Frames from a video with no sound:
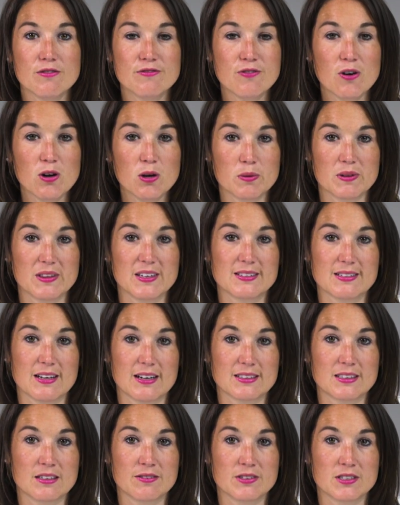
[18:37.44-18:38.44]
Following this
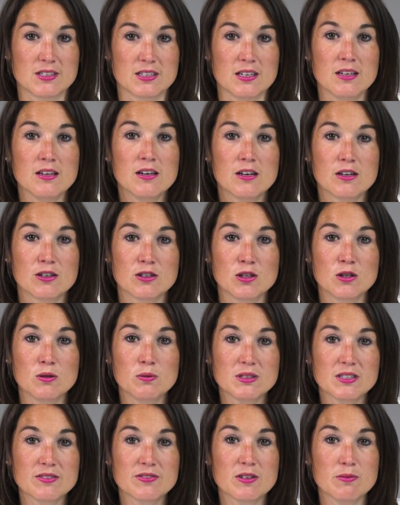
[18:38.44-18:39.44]
activity, you
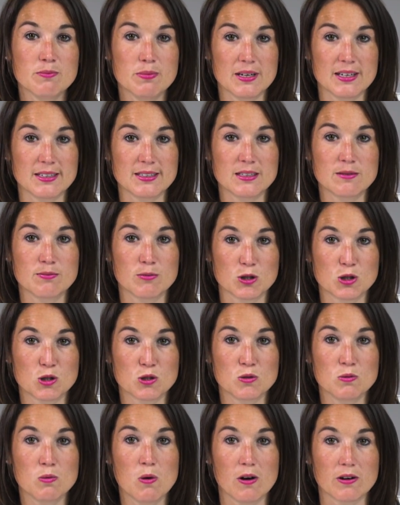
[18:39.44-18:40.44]
would have completed
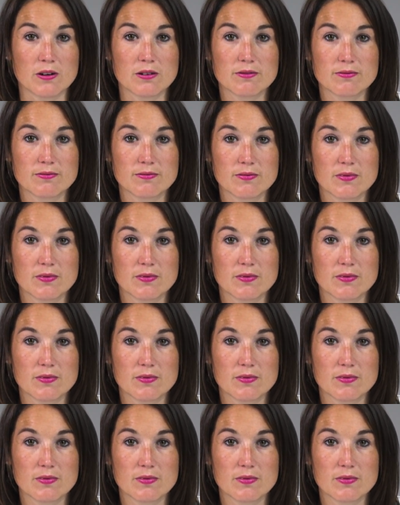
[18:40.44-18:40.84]
Module 1.